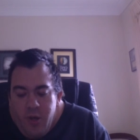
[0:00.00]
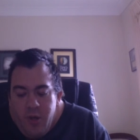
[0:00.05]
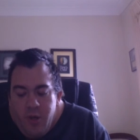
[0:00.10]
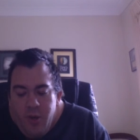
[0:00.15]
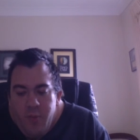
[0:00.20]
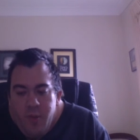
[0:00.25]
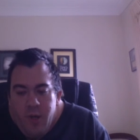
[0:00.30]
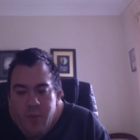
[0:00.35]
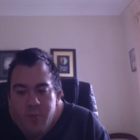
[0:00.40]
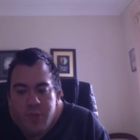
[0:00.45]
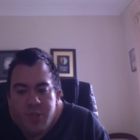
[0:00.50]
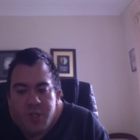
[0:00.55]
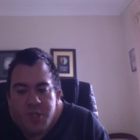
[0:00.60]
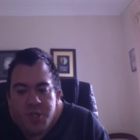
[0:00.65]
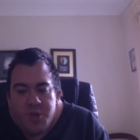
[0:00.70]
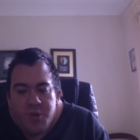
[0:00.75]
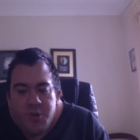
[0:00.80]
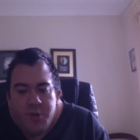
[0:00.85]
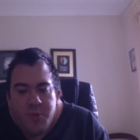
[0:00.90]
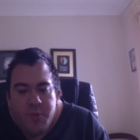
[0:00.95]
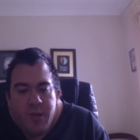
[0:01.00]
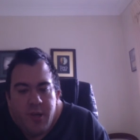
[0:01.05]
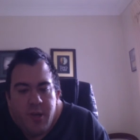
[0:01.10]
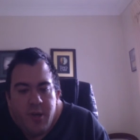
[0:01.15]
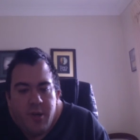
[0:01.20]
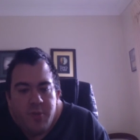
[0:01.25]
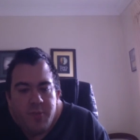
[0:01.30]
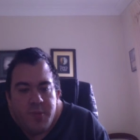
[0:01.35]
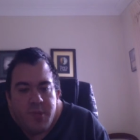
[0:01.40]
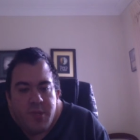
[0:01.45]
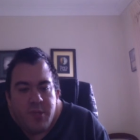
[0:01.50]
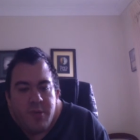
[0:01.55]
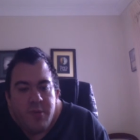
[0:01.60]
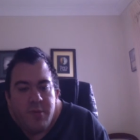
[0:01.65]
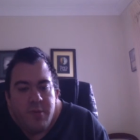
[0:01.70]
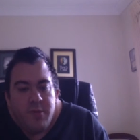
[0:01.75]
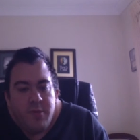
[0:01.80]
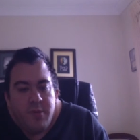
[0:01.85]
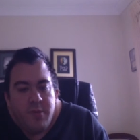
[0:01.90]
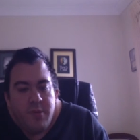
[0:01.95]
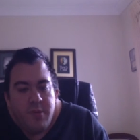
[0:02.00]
her mum was sure to be home soon.